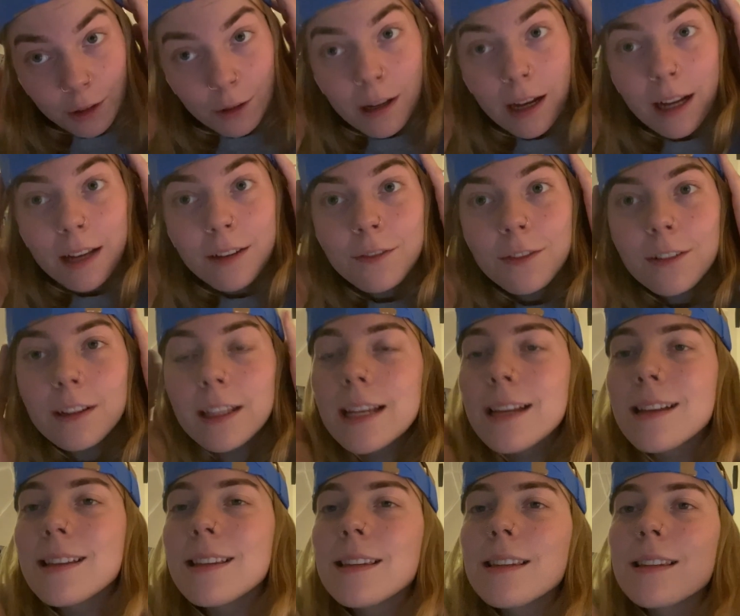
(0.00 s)
gun for
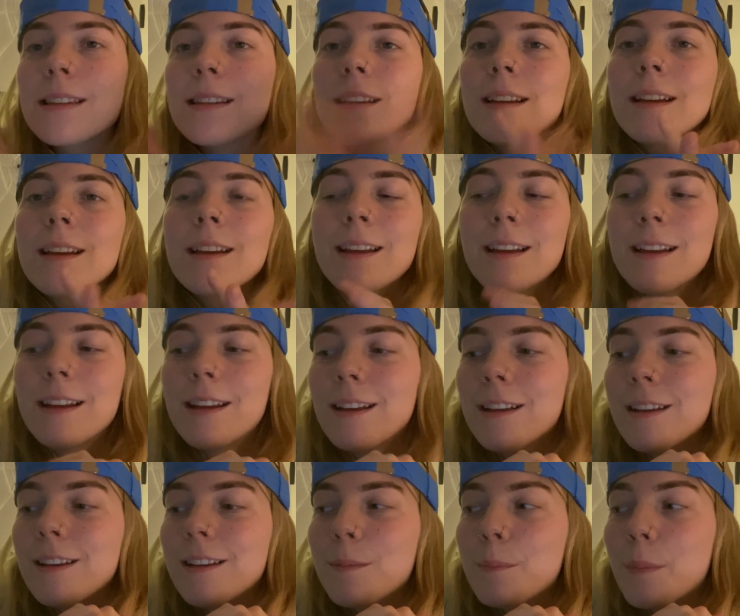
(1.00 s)
this.
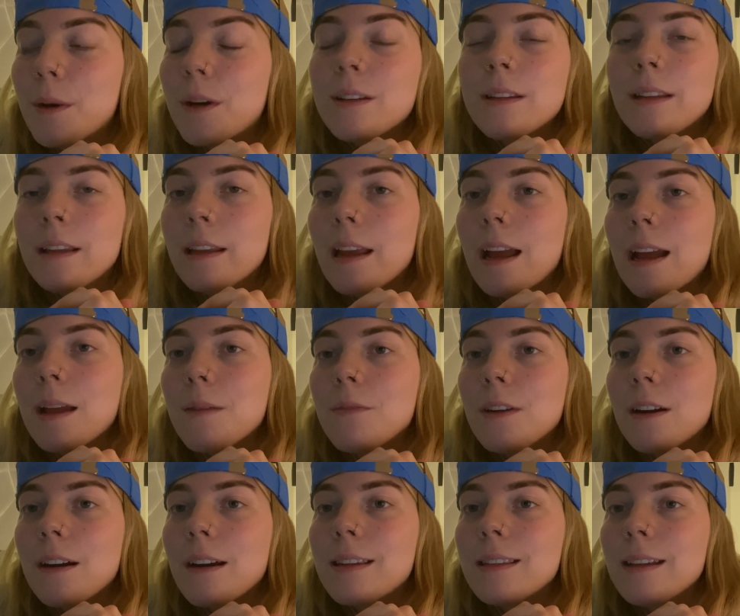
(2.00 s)
Personally, I am
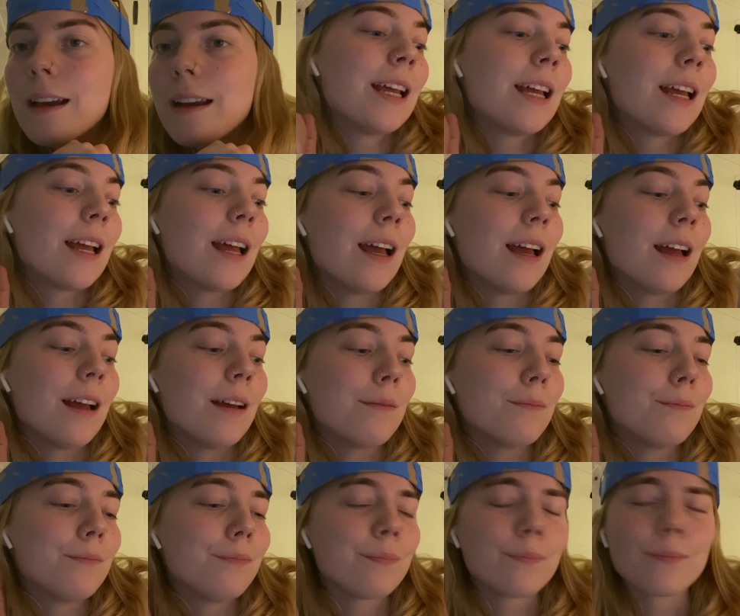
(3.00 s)
very excited.
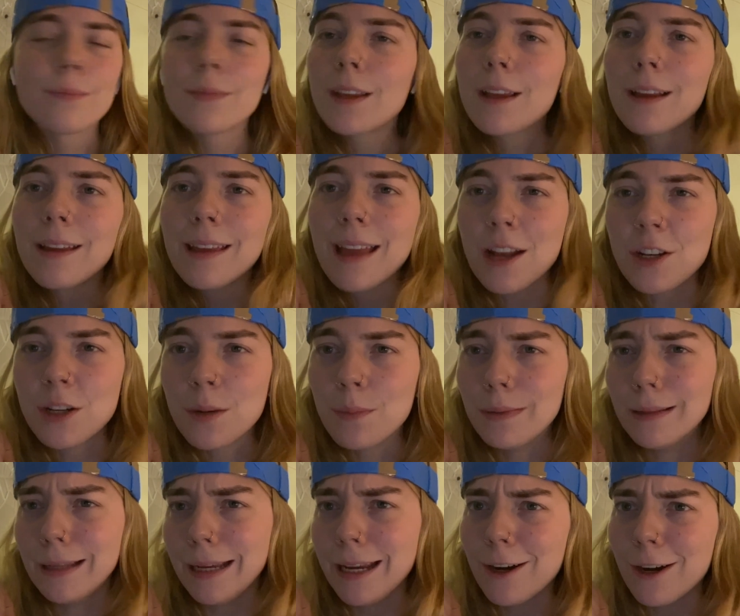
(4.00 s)
Catch up
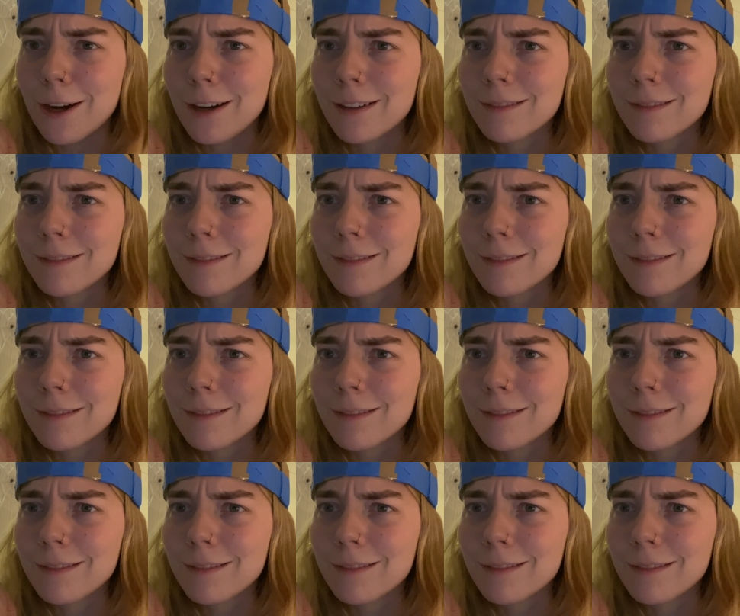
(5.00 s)
later.